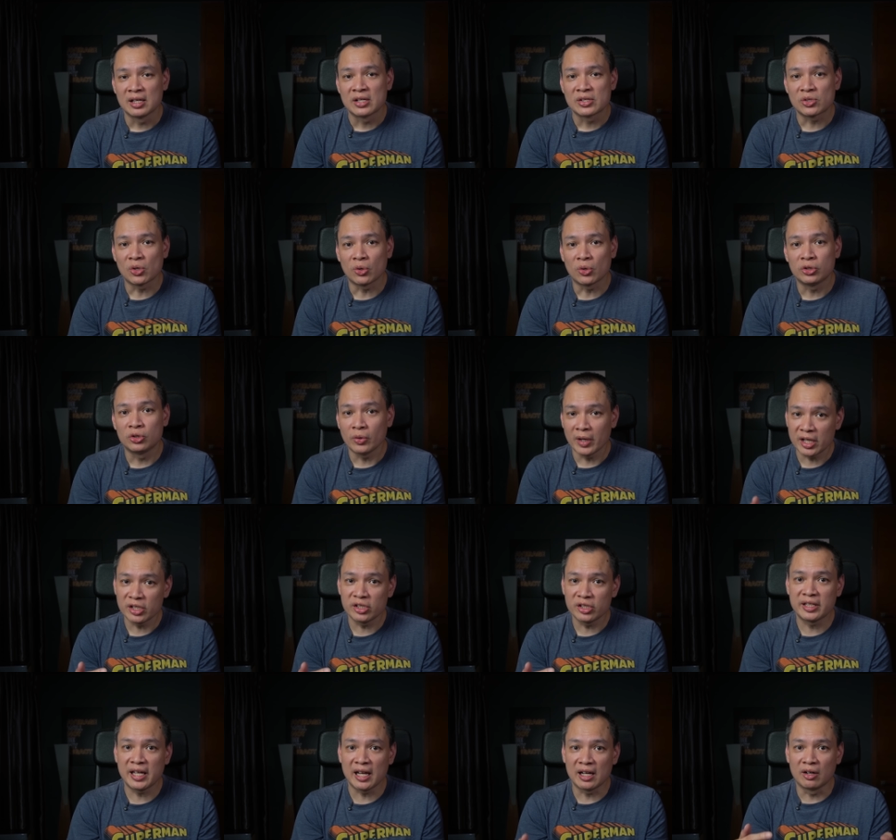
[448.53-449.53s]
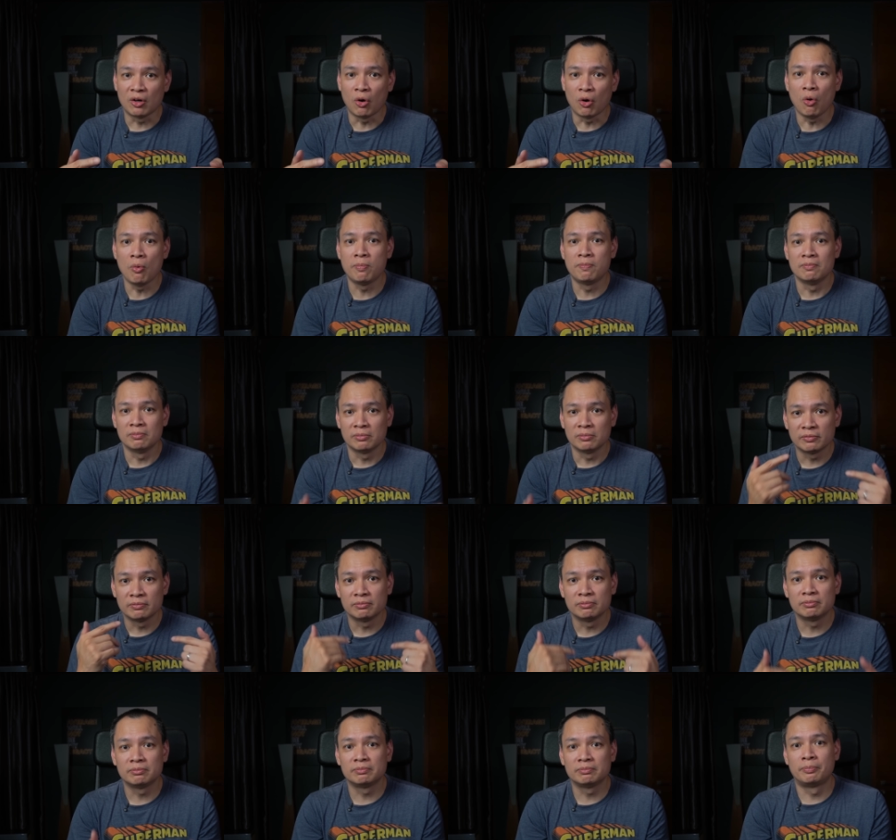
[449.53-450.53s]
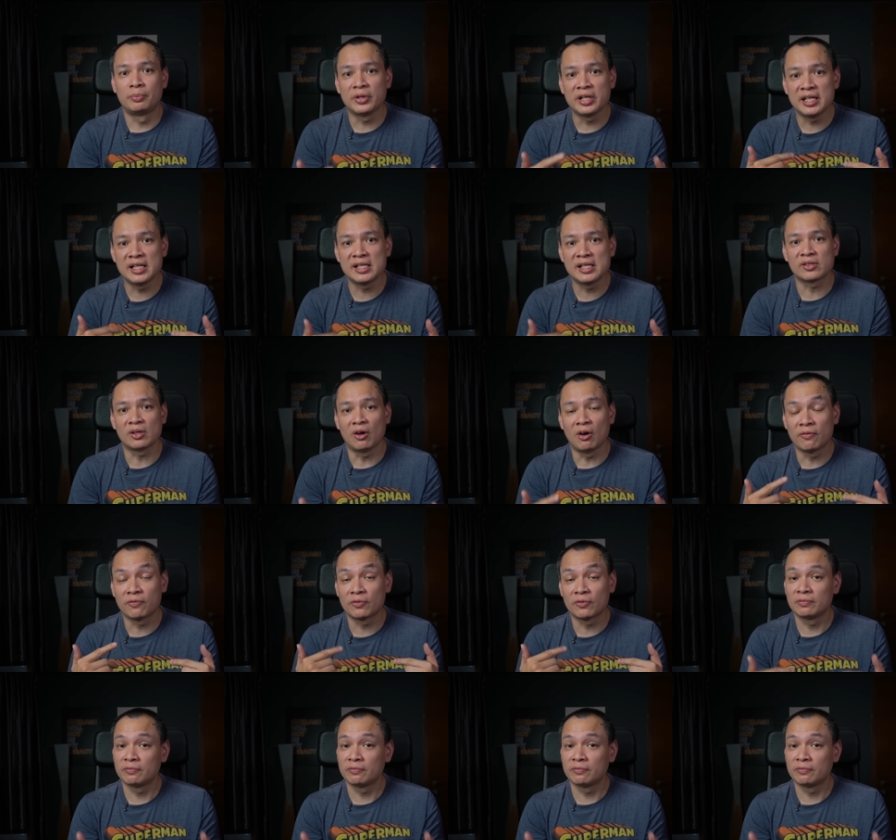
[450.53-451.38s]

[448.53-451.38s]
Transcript: So you actually get a whole breeze of